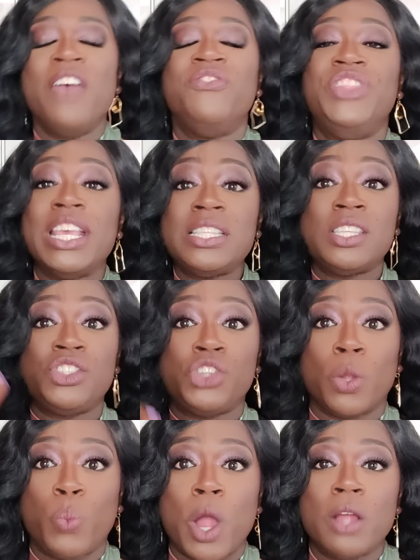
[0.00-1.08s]
If this is
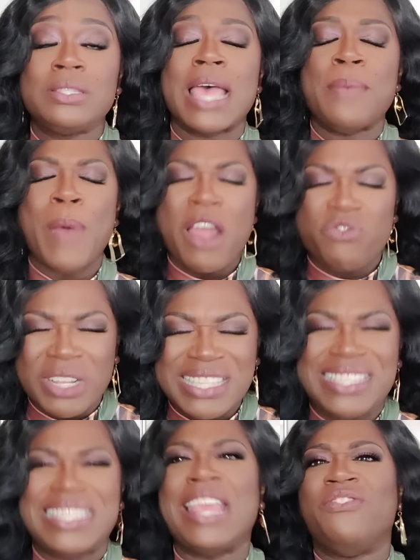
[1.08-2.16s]
your word type, I
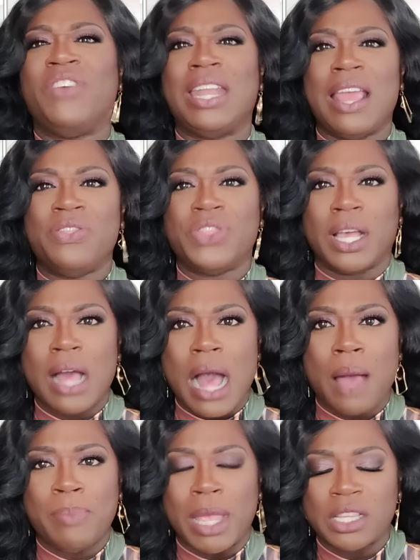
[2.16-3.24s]
receive it in the
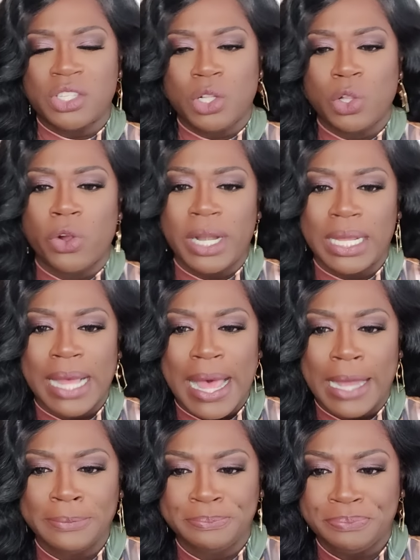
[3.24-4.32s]
comments. Glory to
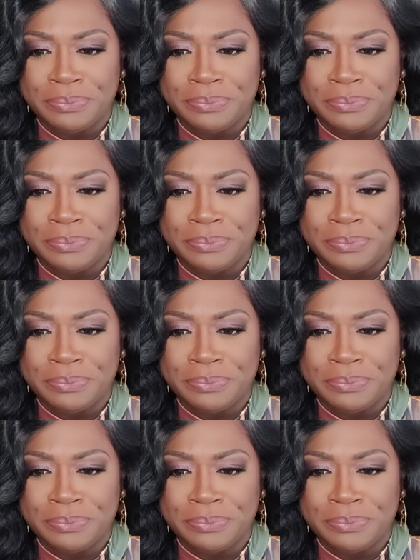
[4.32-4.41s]
God.